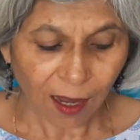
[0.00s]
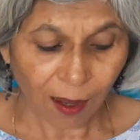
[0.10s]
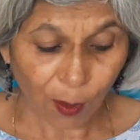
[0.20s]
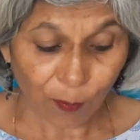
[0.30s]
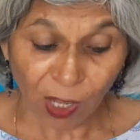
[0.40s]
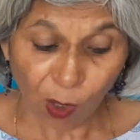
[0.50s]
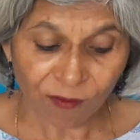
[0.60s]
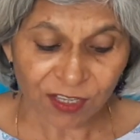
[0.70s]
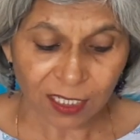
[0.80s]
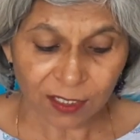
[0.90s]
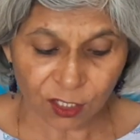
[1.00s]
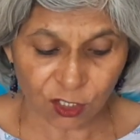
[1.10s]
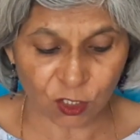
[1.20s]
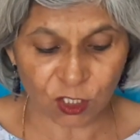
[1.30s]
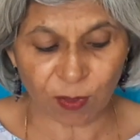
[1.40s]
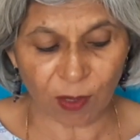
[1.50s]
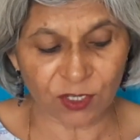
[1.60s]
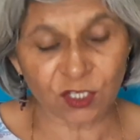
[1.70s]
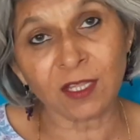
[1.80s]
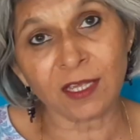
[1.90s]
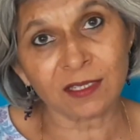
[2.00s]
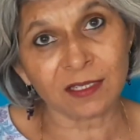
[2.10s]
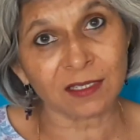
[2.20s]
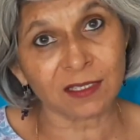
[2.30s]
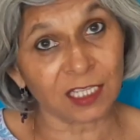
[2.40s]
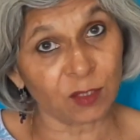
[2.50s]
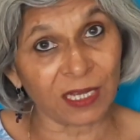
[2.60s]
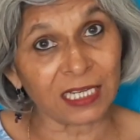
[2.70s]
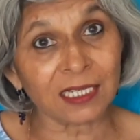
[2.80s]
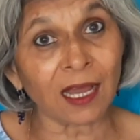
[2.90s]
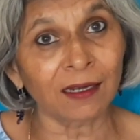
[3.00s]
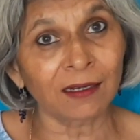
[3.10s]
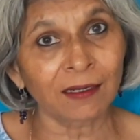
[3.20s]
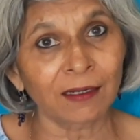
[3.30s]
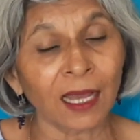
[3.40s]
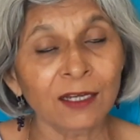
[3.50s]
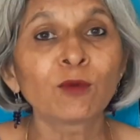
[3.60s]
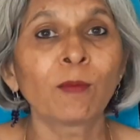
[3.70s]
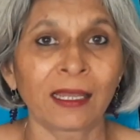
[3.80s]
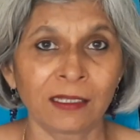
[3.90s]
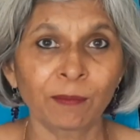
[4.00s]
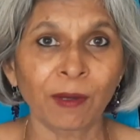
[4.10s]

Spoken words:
However, the conditions by which this is being done undermine the